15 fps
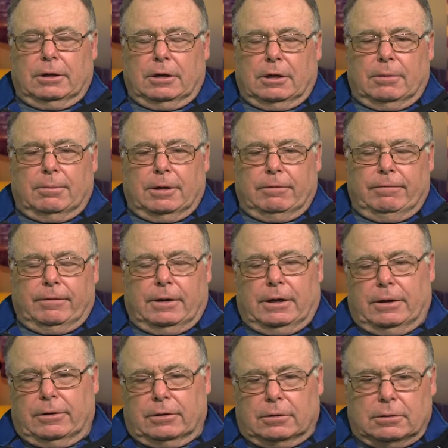My
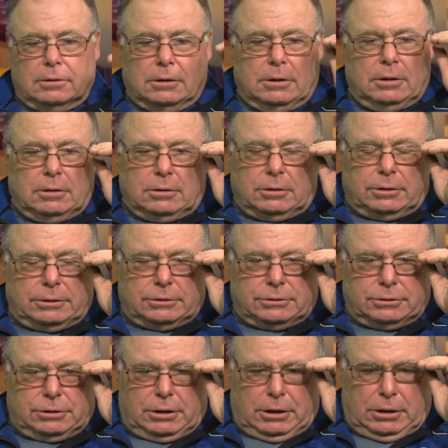father learned to
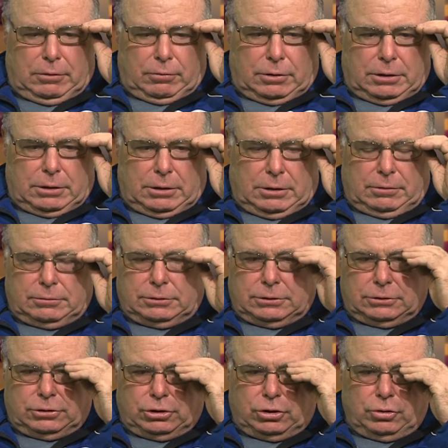ski when he was a
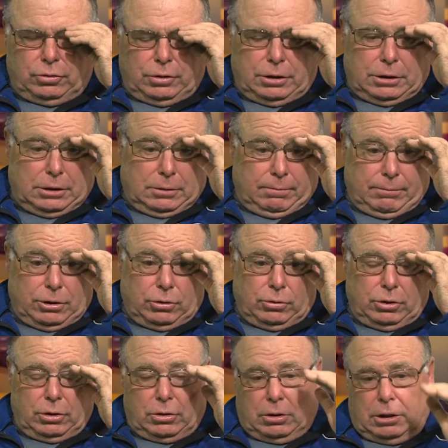student at
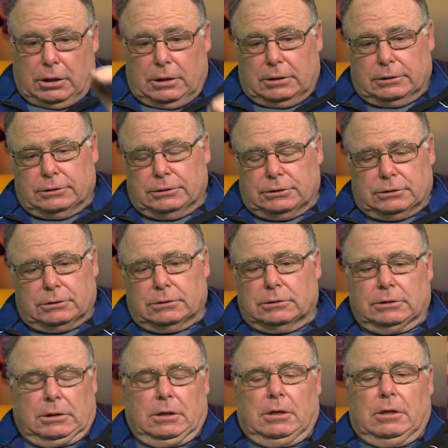Bowdoin College in
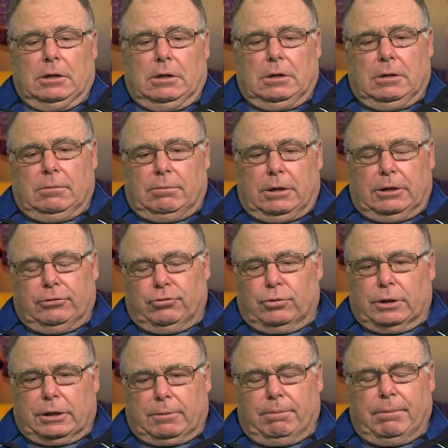
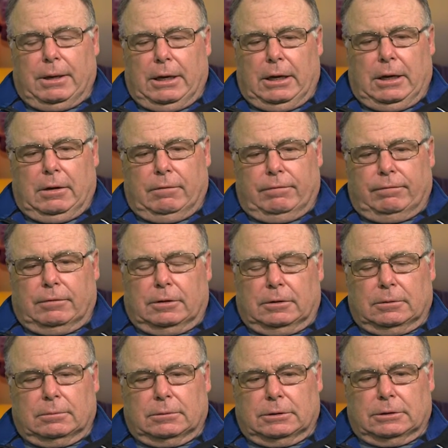Brunswick, Maine,
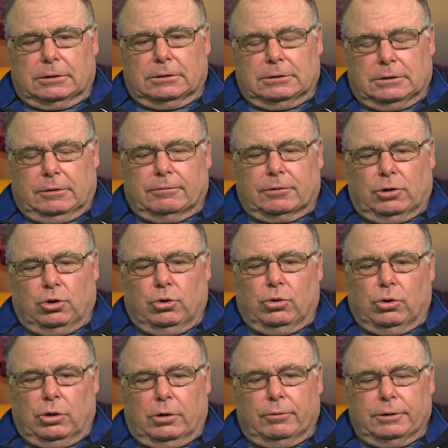from several
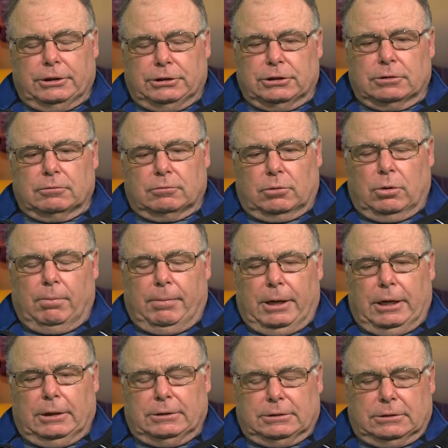Norwegian
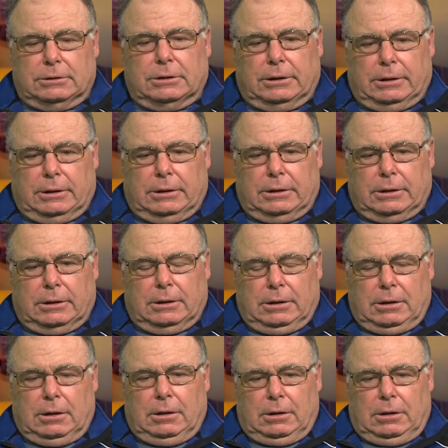roommates, and
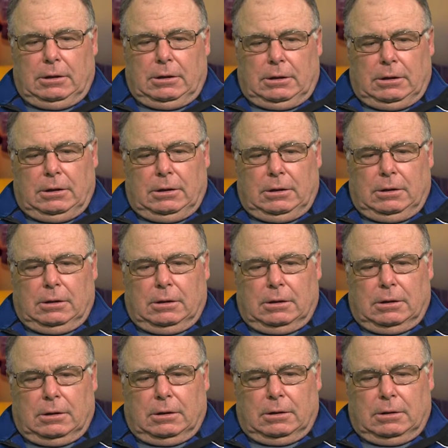he
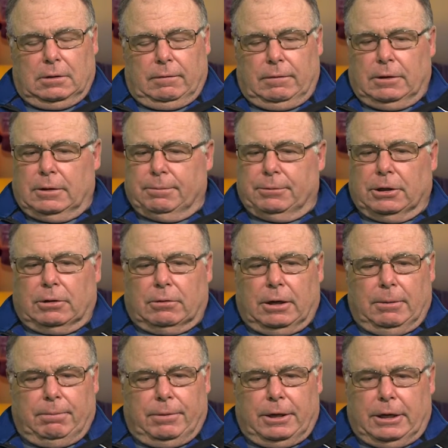developed a
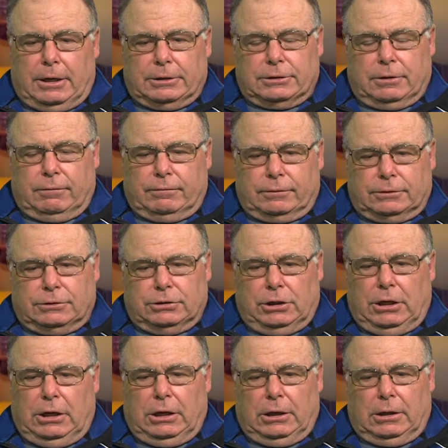great passion for
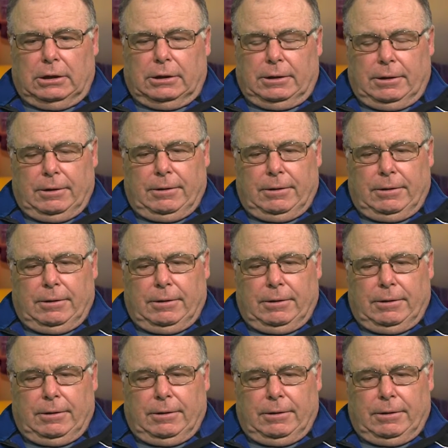skiing.